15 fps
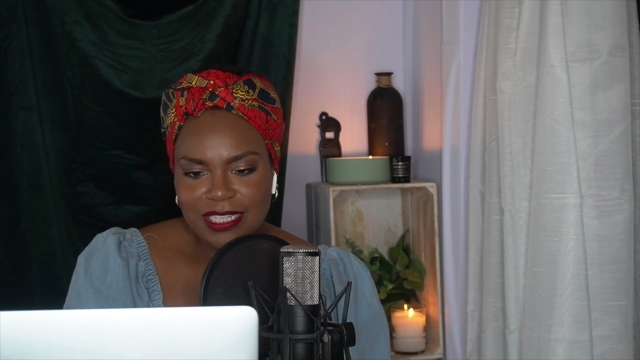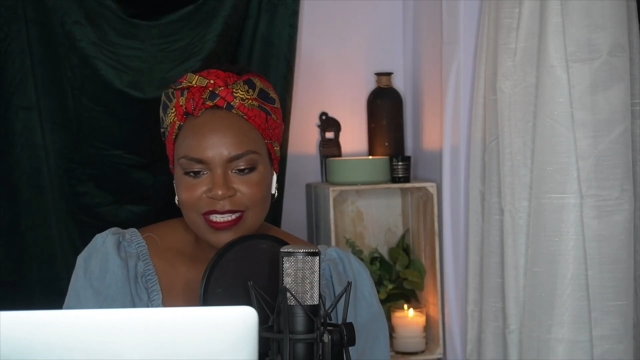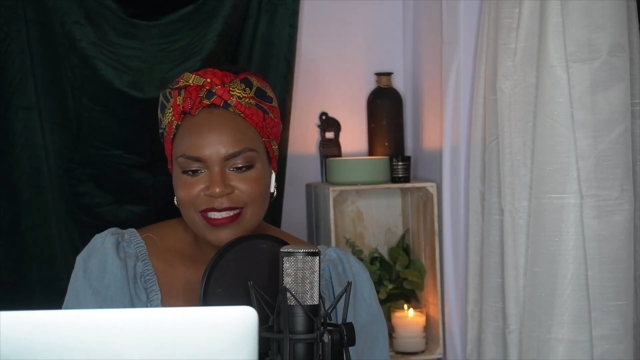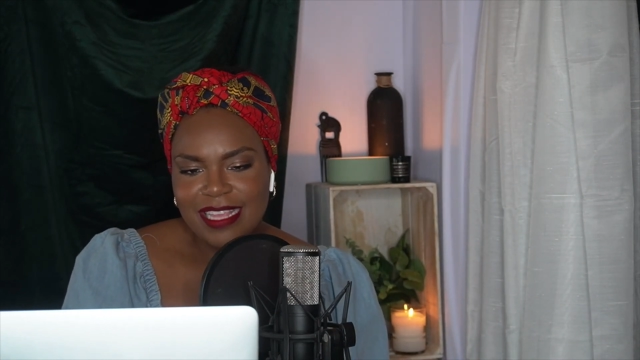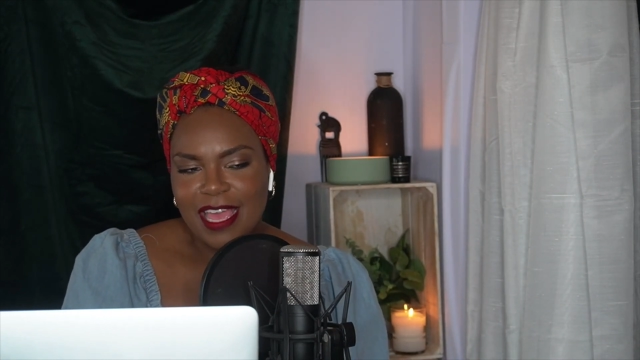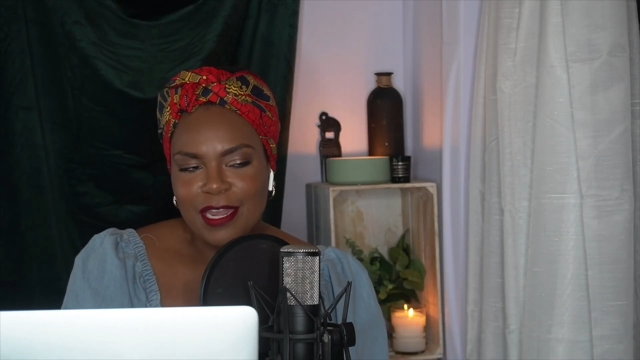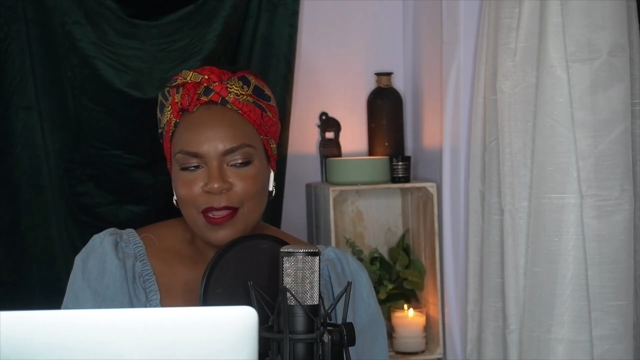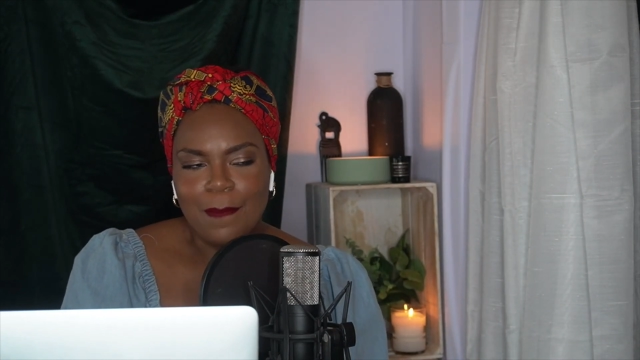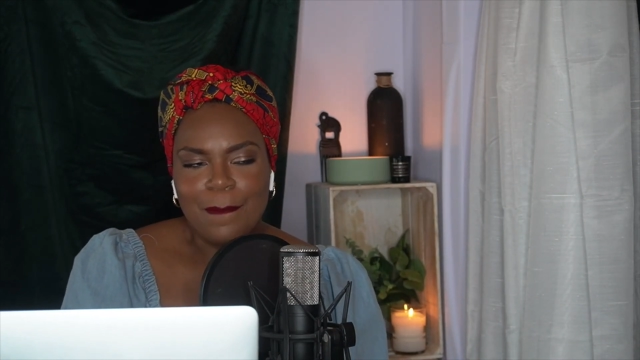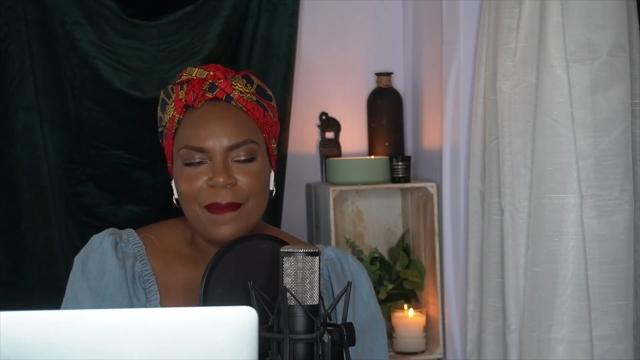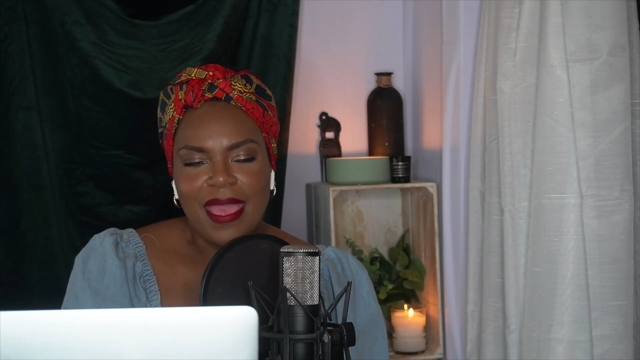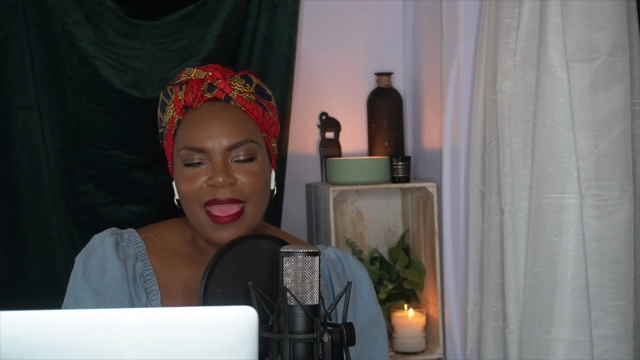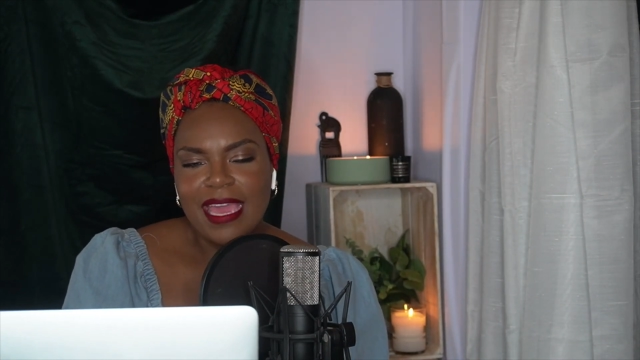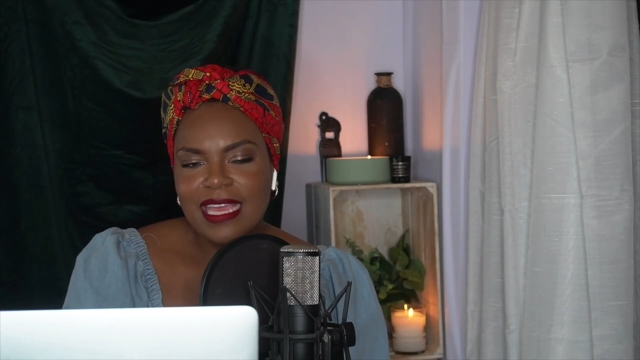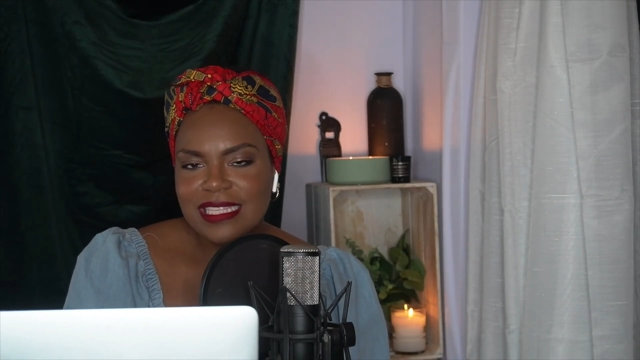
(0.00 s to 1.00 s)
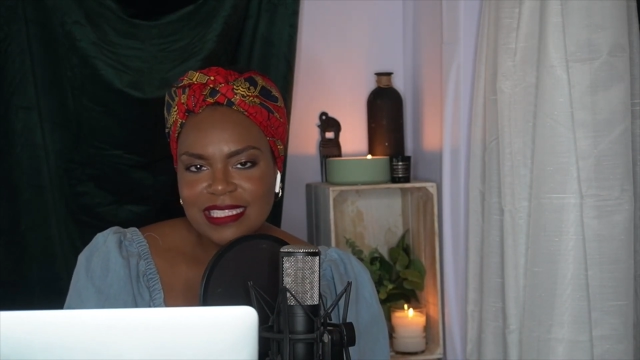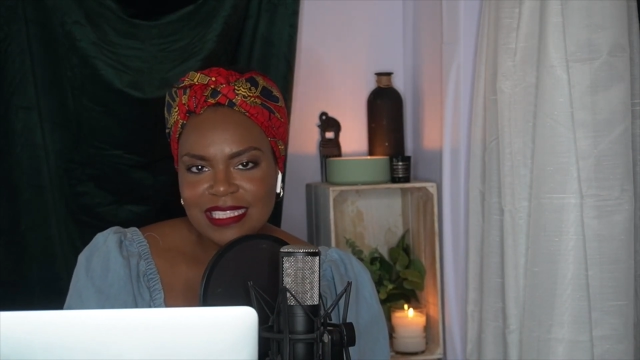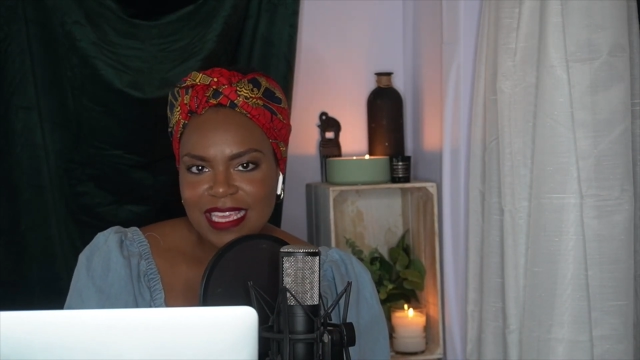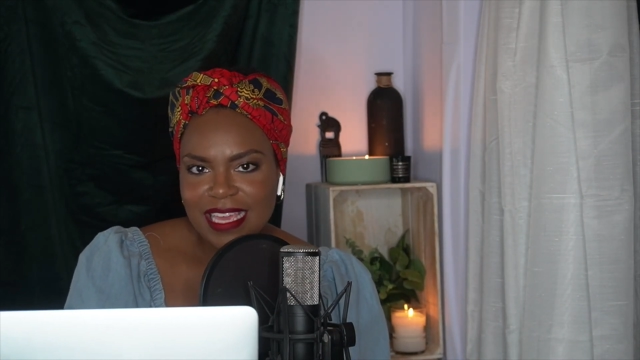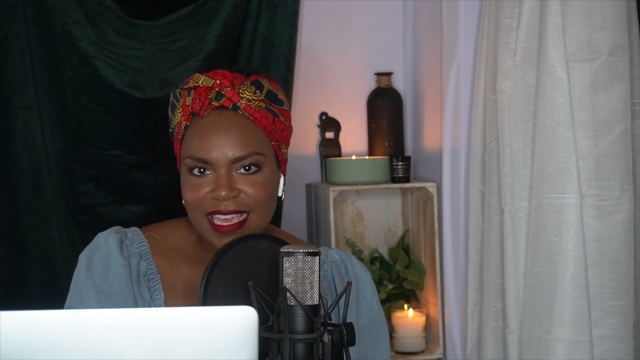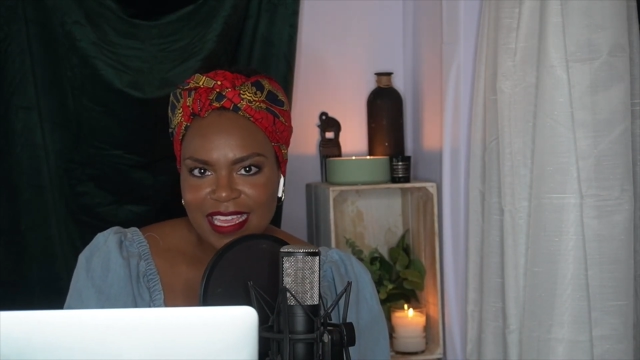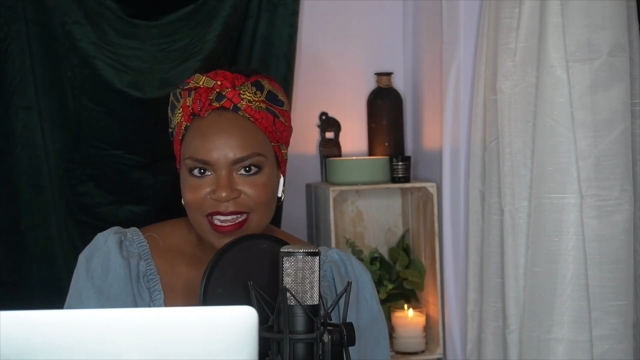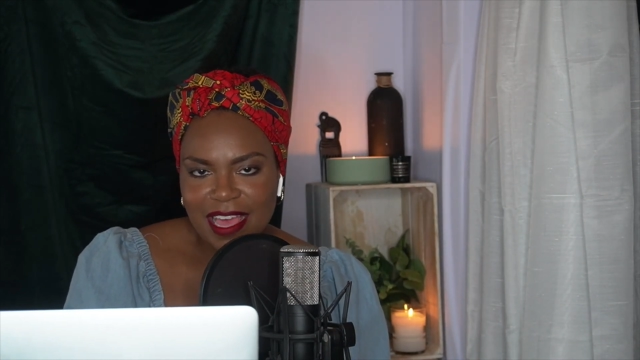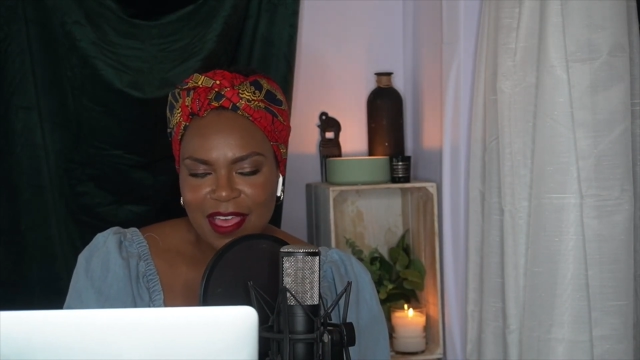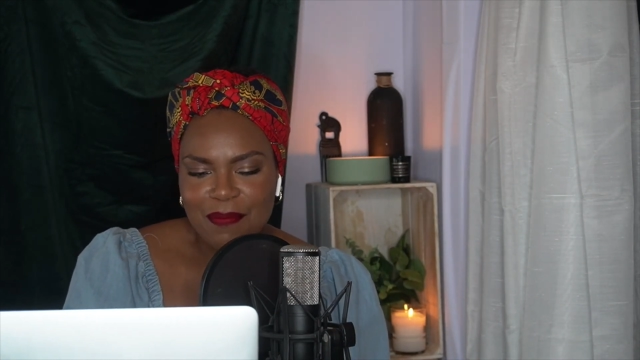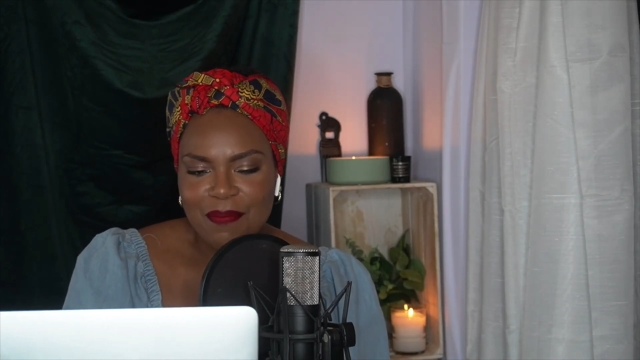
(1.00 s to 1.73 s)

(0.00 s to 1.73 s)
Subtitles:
She's an amazing,